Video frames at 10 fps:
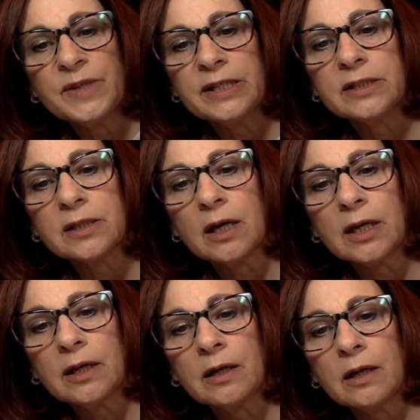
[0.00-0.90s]
beads on
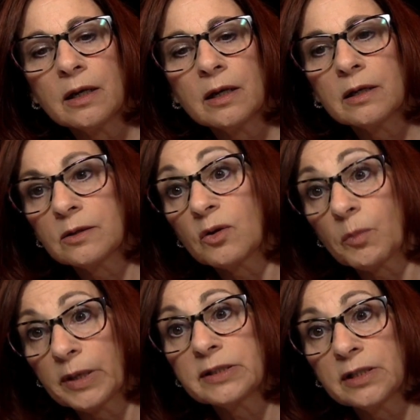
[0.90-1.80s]
it. Talk
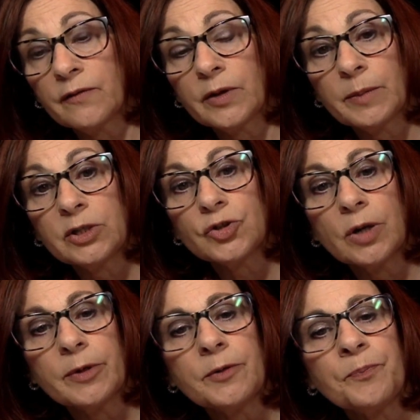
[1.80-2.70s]
about saving me
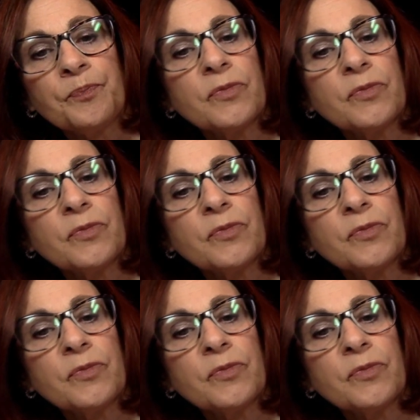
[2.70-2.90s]
trouble.